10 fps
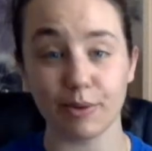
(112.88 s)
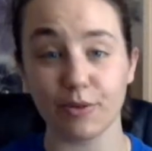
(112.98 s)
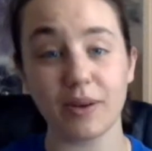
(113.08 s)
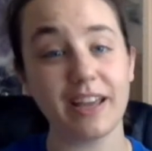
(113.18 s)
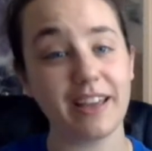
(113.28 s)
Number
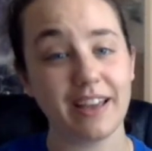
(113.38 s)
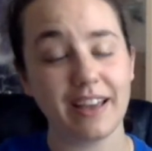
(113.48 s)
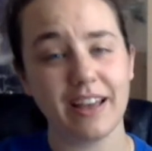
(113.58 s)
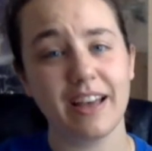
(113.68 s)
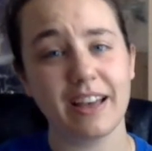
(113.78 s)
3,
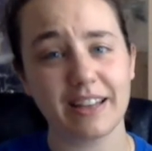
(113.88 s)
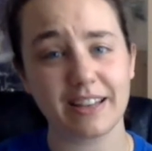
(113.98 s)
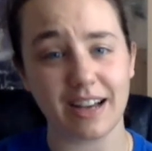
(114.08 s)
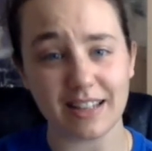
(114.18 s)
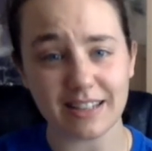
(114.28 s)

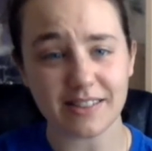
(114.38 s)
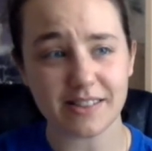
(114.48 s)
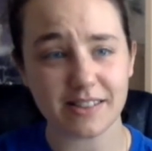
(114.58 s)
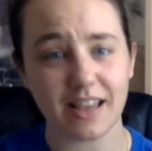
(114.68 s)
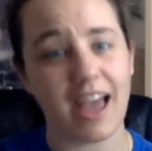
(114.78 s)

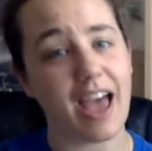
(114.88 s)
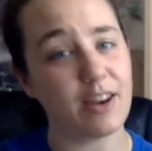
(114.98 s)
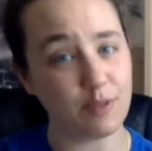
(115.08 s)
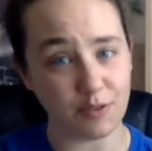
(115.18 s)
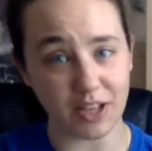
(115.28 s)
Kallias
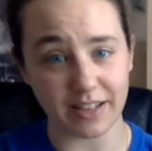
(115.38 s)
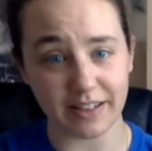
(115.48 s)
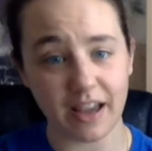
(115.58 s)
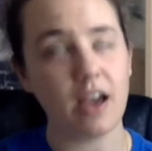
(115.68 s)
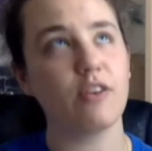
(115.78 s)
and
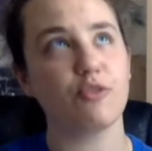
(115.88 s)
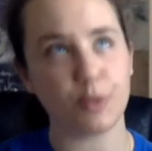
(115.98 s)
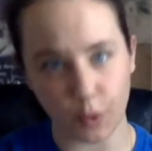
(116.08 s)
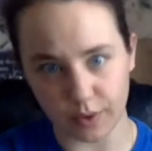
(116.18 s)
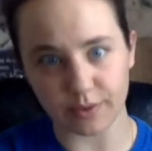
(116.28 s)
Vivian
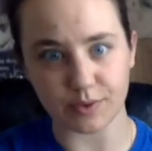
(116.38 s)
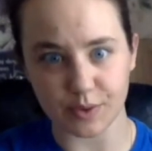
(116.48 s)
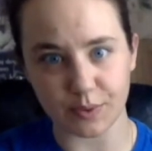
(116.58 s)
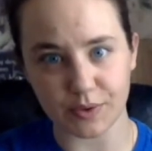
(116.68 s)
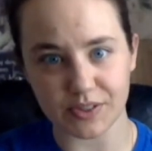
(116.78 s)
from A Court of
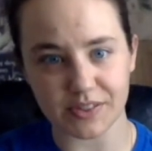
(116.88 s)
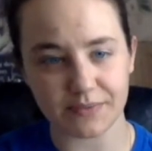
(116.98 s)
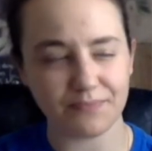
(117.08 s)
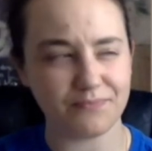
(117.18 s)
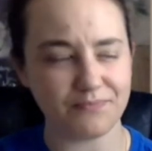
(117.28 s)
Thorns and Roses.